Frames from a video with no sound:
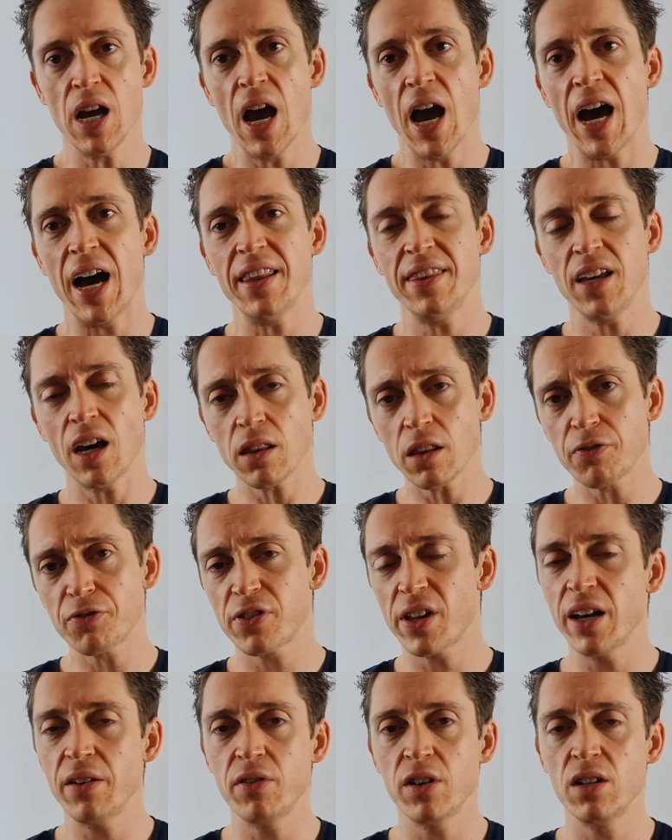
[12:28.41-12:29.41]
The other
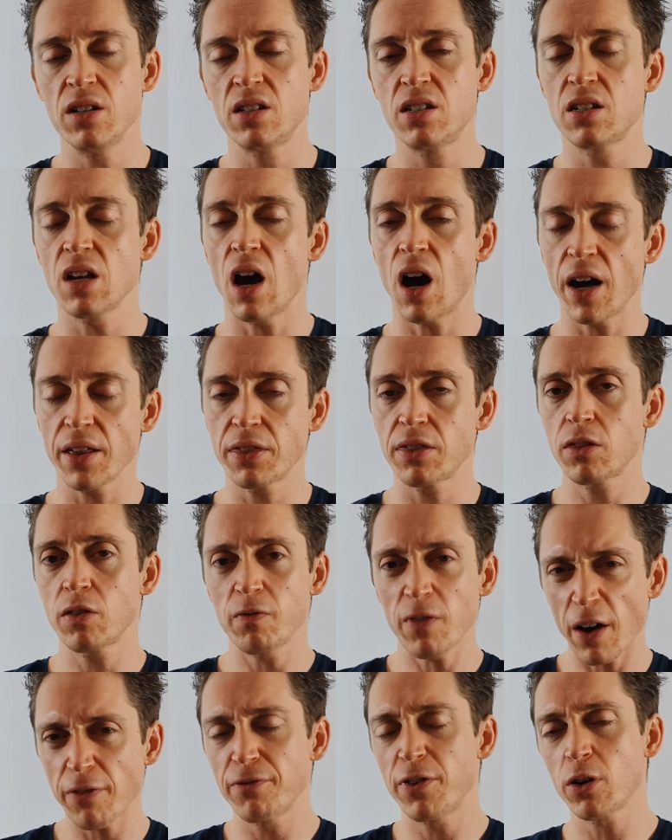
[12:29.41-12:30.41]
flavors, I
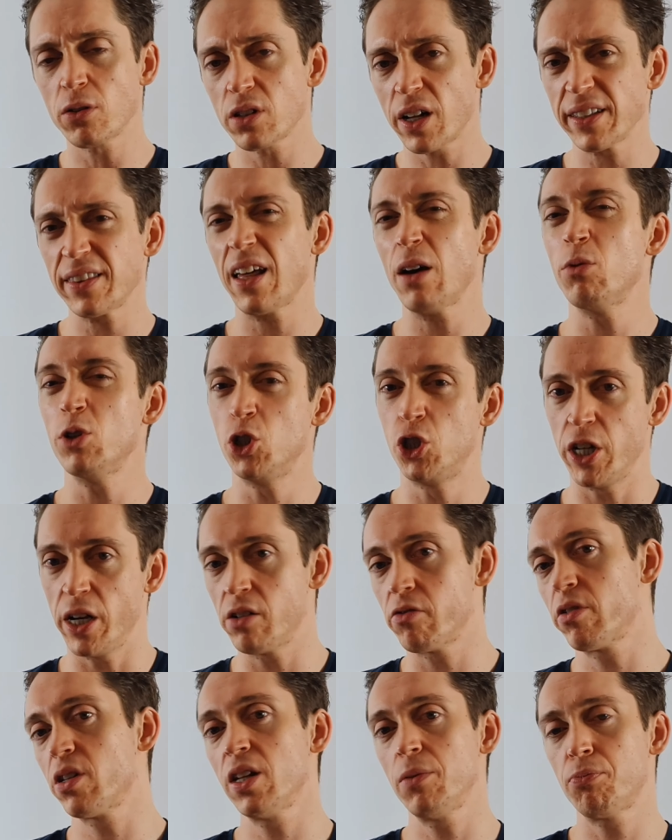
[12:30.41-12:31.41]
felt like they were
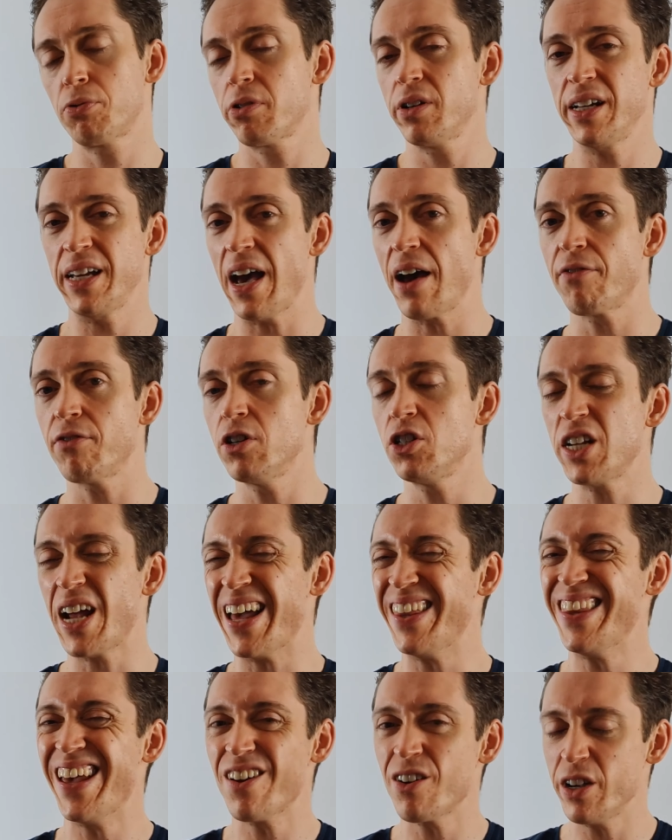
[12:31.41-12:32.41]
generally pretty average,
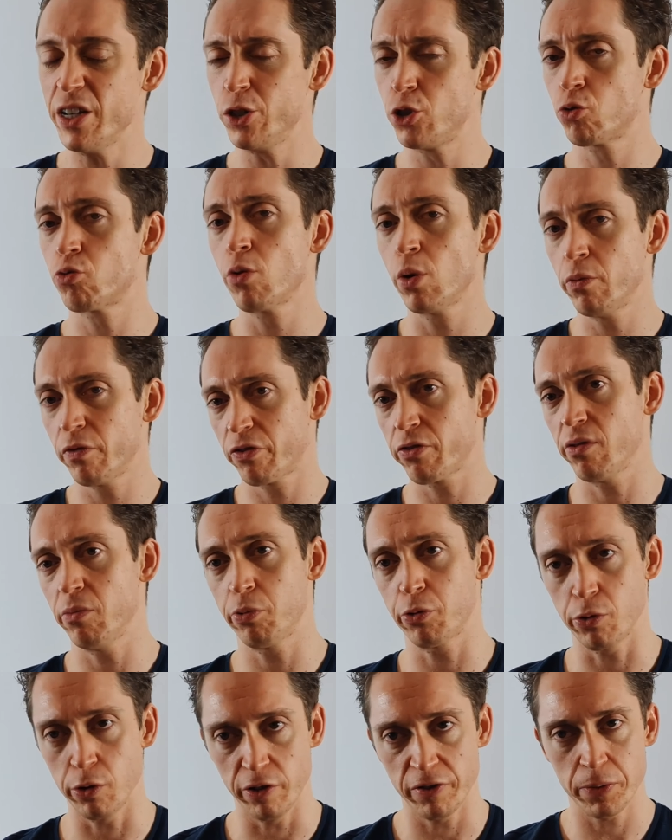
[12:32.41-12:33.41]
and there is room for
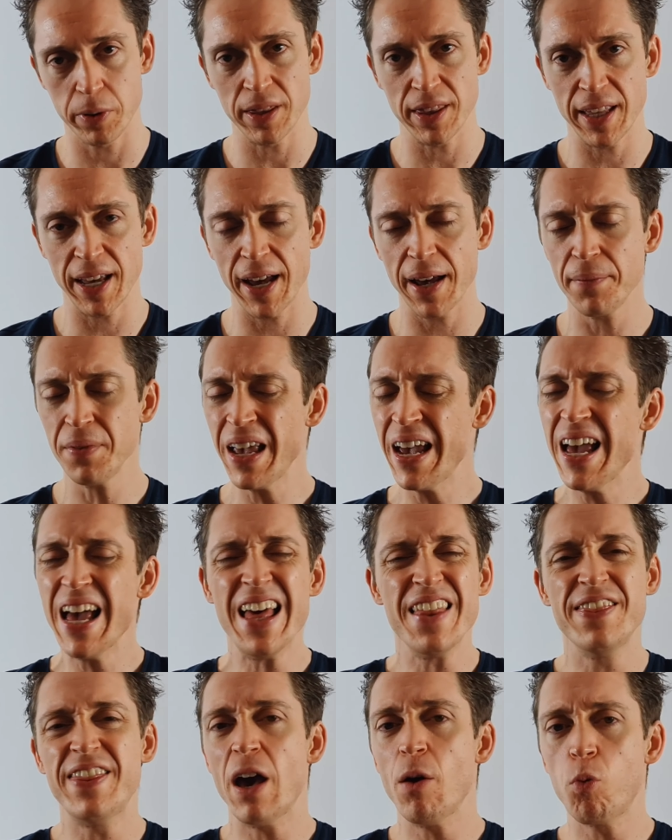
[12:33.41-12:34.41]
improvement there.
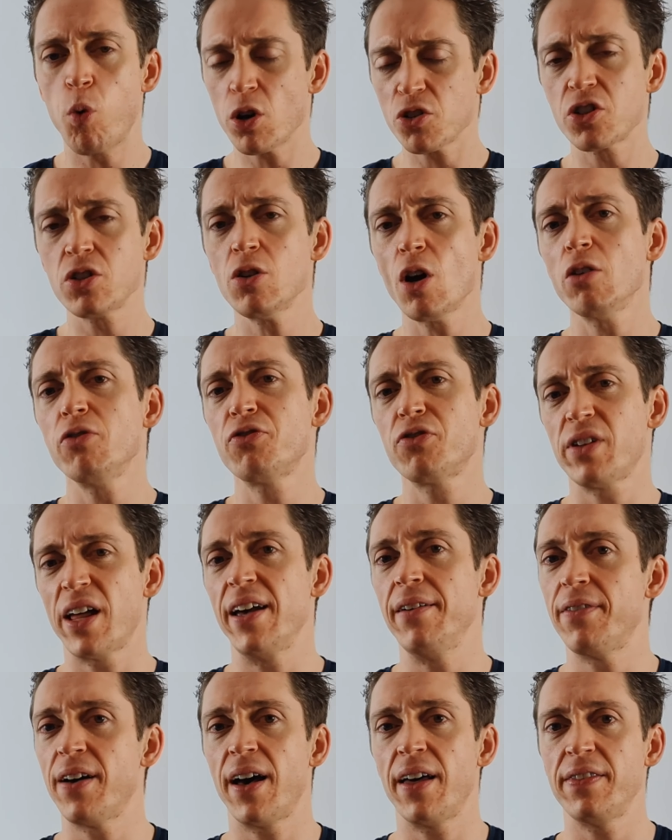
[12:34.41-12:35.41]
There was no
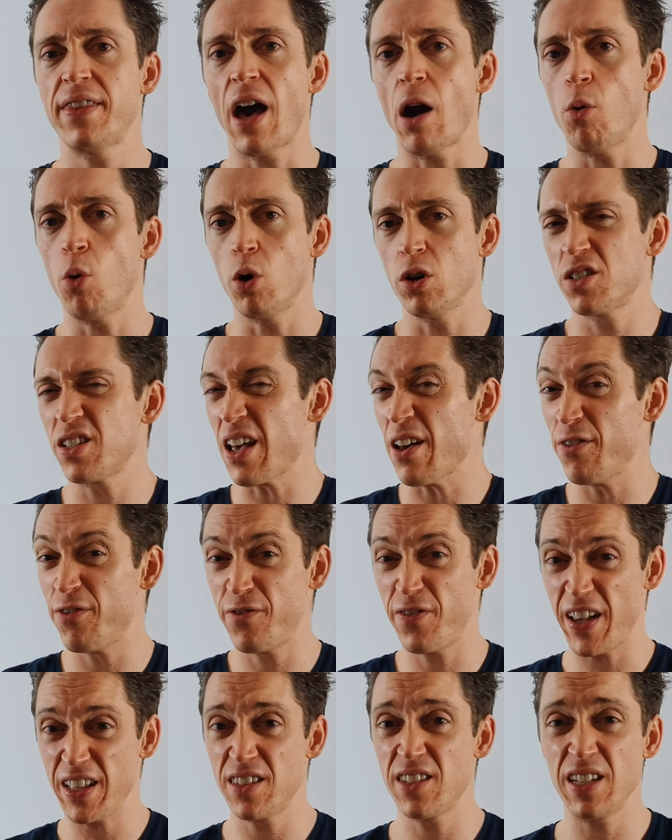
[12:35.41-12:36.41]
flavor that was
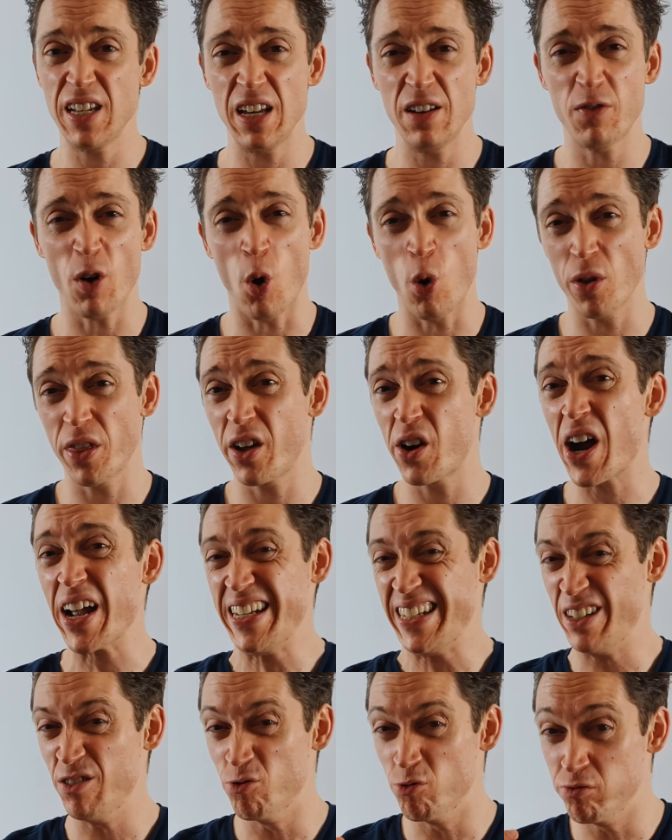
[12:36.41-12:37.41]
offensive or that I
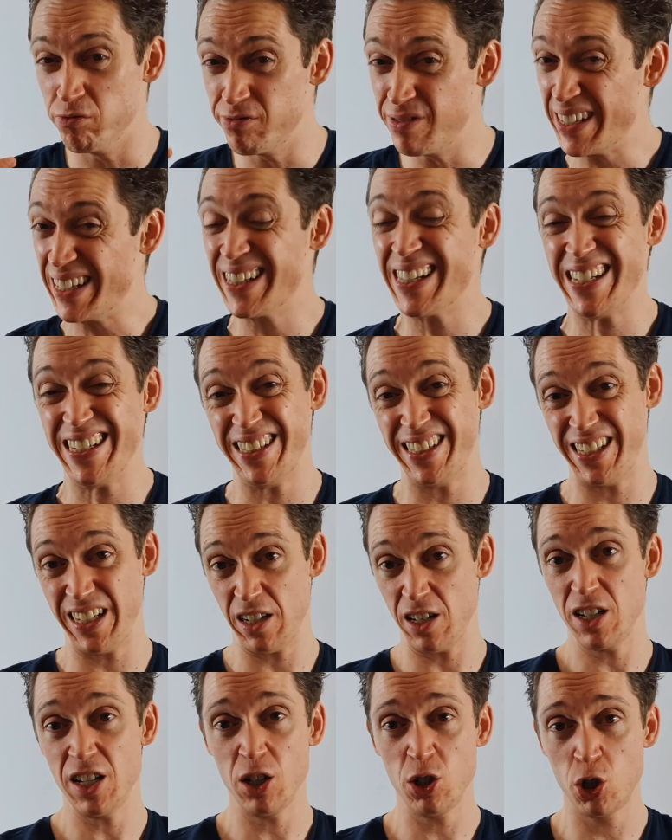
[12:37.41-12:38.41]
really
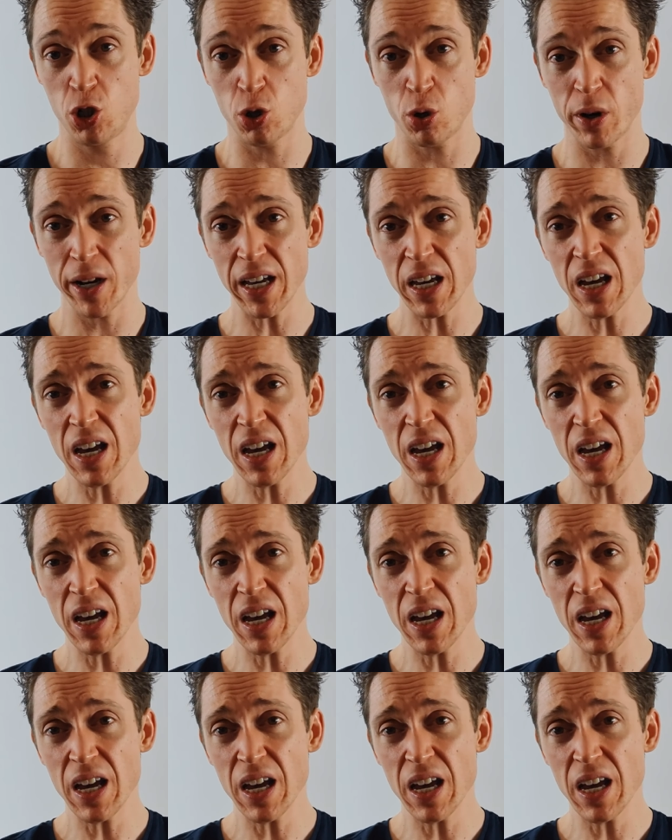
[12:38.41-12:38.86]
didn't enjoy.